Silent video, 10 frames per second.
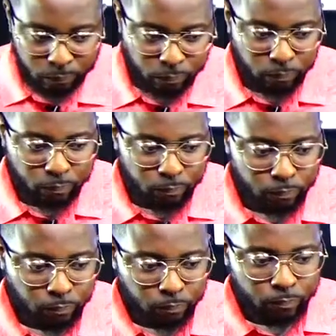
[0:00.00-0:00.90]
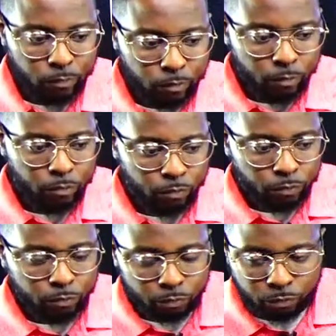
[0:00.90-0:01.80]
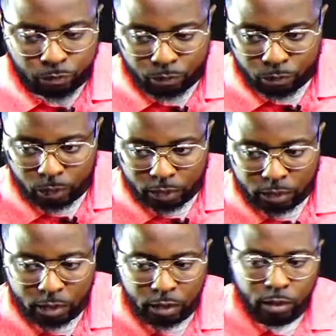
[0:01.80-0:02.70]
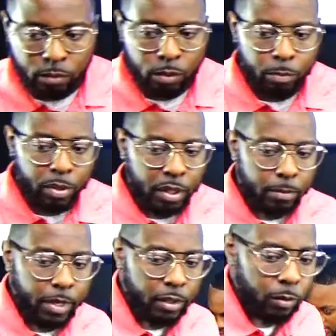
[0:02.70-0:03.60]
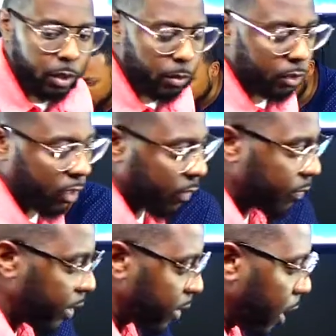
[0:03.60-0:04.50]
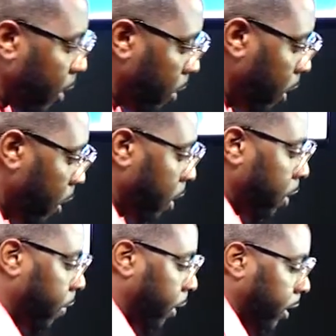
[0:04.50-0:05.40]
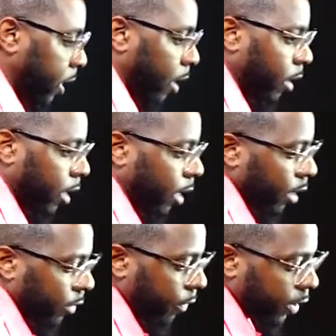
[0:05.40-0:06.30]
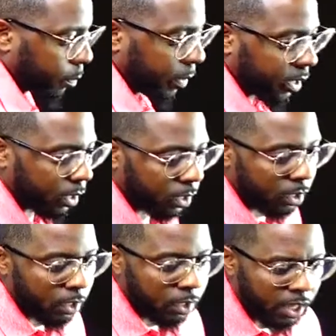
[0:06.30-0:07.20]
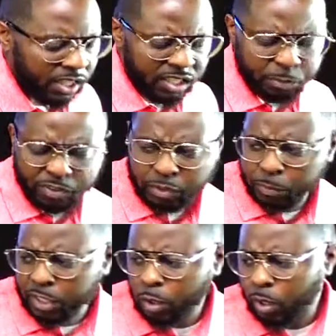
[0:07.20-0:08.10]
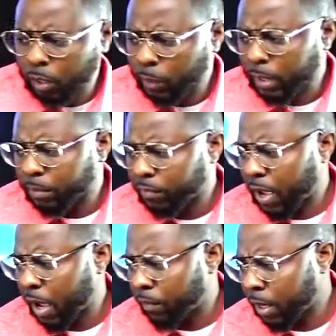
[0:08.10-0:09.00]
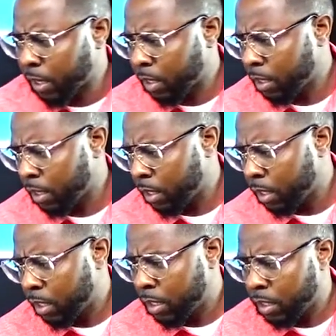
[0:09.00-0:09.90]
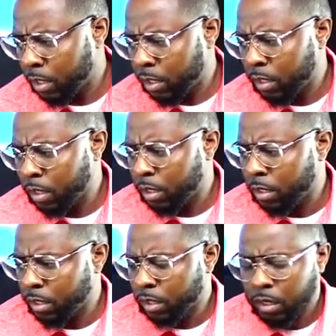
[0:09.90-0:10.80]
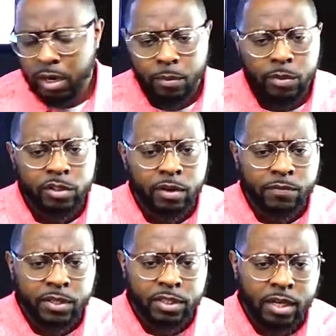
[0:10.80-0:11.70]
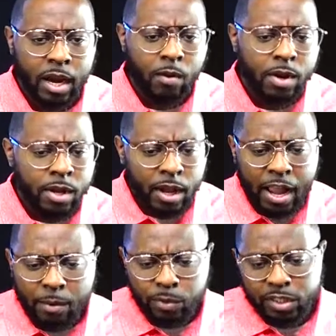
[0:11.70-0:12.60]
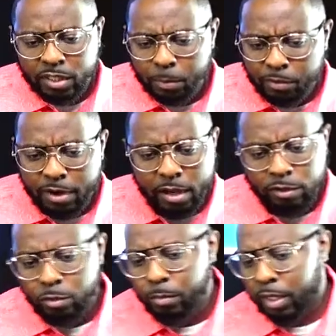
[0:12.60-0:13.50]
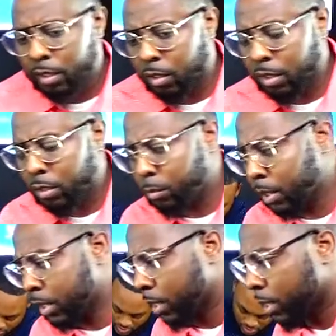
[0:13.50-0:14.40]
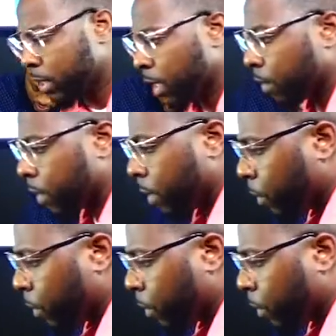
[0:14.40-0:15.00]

Mm-hmm. That's the end of the chapter. That's good. We'll pick up next week. We'll try to finish out finish out uh first Peter. I think first Peter go all the way up to five, right? Mm, yep. All right, we'll try to finish it out. I didn't want to skip around too much though. It's too much good stuff.